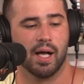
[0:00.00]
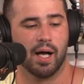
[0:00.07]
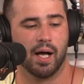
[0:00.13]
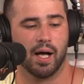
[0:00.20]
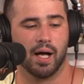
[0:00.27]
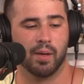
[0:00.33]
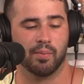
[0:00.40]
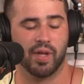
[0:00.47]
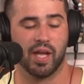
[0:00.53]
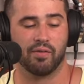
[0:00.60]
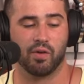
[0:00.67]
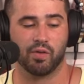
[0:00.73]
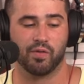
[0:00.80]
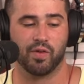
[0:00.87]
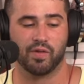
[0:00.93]
Um, they have
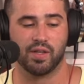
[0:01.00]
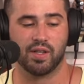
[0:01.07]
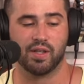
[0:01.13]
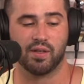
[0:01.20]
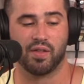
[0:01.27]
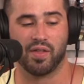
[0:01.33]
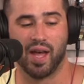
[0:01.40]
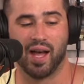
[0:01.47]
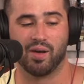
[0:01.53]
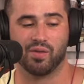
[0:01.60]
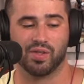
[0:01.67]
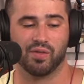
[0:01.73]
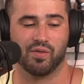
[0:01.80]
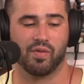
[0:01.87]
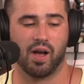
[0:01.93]
over
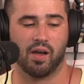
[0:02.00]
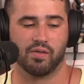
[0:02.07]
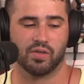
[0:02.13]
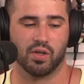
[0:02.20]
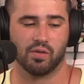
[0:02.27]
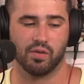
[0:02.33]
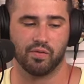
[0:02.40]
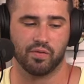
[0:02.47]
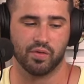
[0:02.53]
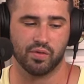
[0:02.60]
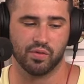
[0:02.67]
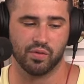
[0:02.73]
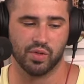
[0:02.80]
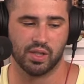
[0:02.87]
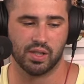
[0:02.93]
50,000 five star
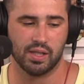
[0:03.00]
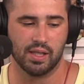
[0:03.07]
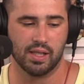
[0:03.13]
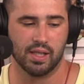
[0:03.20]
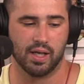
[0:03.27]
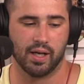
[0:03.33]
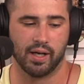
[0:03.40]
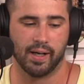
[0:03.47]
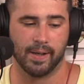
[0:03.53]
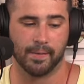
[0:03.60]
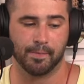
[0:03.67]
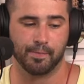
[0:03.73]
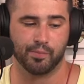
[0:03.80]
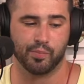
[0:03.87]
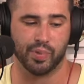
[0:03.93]
reviews.
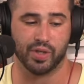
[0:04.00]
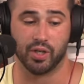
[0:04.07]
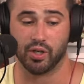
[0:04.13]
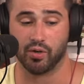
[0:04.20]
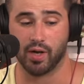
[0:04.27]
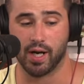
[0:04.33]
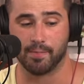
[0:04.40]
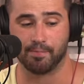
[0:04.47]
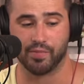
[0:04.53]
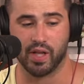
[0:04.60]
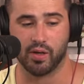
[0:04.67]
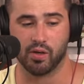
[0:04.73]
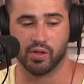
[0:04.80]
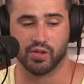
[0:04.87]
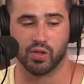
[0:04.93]
Um, but they're great.
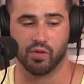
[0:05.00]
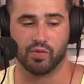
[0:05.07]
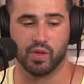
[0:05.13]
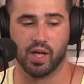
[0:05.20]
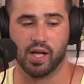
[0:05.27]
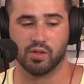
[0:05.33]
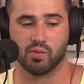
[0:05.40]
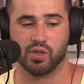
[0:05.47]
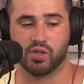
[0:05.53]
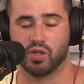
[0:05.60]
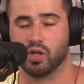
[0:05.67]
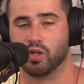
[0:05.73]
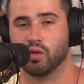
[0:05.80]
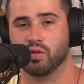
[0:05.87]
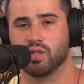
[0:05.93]
And also, if you guys want to
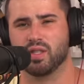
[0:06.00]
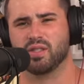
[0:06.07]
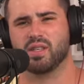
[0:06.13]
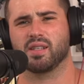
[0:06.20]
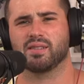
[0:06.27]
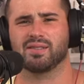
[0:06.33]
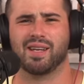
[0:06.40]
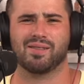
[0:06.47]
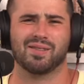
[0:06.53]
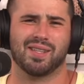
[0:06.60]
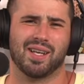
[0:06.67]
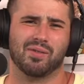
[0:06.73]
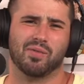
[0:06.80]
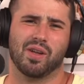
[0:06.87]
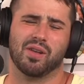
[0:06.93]
start going to these things, like I
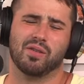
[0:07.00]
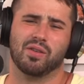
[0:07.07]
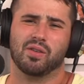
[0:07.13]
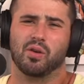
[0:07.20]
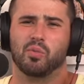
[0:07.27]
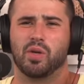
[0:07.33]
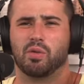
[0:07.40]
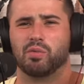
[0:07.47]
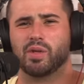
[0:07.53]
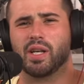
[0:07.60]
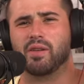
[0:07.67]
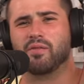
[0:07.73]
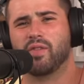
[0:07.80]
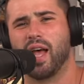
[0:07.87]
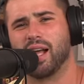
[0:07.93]
said, you know, people are
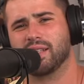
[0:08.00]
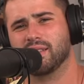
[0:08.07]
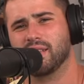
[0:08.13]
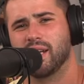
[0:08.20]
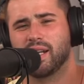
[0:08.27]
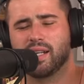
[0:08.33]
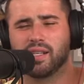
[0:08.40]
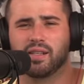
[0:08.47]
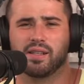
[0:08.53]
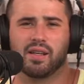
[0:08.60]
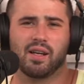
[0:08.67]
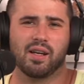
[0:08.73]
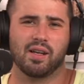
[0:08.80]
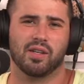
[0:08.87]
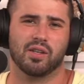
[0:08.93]
getting vaccinated.
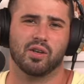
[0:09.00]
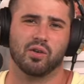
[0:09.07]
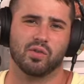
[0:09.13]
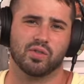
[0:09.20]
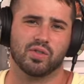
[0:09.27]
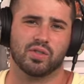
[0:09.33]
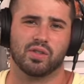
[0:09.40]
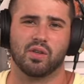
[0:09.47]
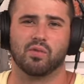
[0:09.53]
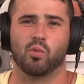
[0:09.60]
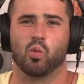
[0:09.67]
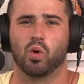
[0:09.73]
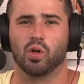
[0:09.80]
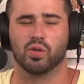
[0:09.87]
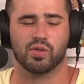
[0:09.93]
Uh, you know, it's the
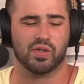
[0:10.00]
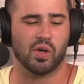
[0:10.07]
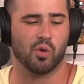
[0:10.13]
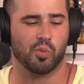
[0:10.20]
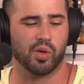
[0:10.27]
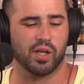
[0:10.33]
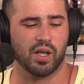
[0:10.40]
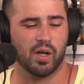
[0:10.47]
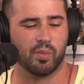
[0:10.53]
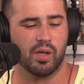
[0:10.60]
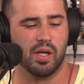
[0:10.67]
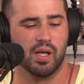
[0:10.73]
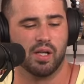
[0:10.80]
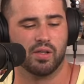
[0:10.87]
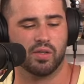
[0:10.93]
world's opening up,
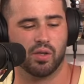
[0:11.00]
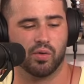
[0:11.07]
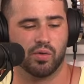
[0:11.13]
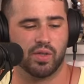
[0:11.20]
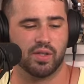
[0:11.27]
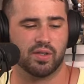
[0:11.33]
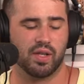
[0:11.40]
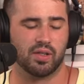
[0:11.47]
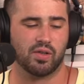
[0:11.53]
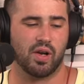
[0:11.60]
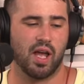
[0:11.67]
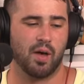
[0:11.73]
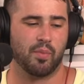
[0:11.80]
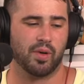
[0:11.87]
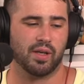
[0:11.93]
so these things are
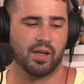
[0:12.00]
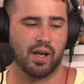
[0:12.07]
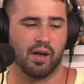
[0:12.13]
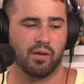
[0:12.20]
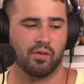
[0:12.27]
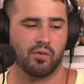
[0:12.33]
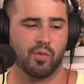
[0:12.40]
happening now.